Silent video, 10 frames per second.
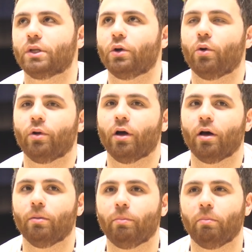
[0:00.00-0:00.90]
growing
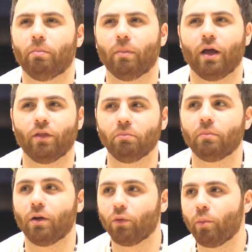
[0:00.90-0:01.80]
up,
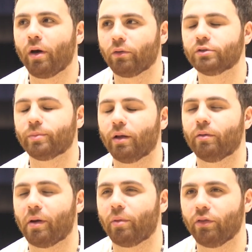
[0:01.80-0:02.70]
my role model was probably
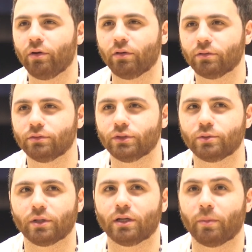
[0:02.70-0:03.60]
my brother, just
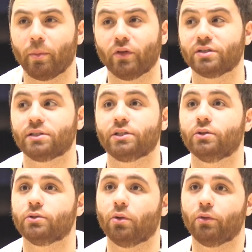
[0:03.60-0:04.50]
because my brother's 6
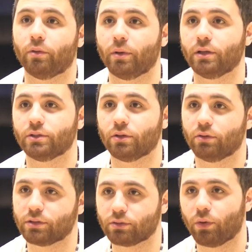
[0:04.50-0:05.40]
years older than me, so
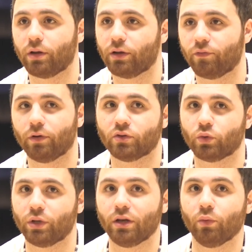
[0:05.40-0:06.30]
it's quite a different.
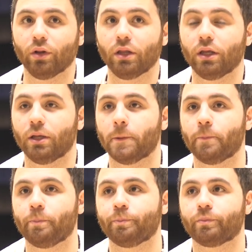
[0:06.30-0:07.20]
So we didn't really
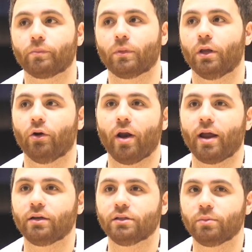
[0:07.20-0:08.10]

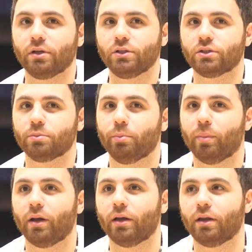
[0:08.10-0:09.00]
interact as much,
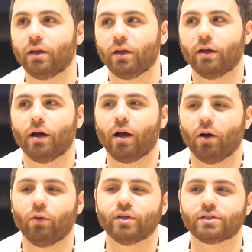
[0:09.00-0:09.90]
but I
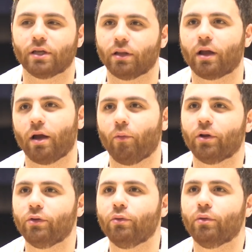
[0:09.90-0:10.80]
always said I want
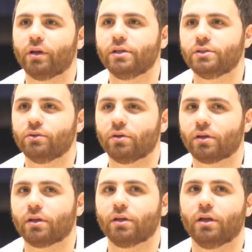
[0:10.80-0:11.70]
to do what he's doing.
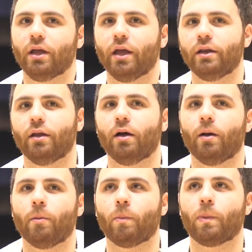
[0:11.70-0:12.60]
And
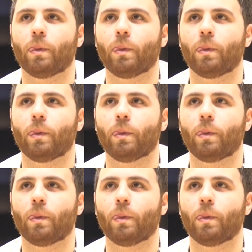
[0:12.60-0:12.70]
now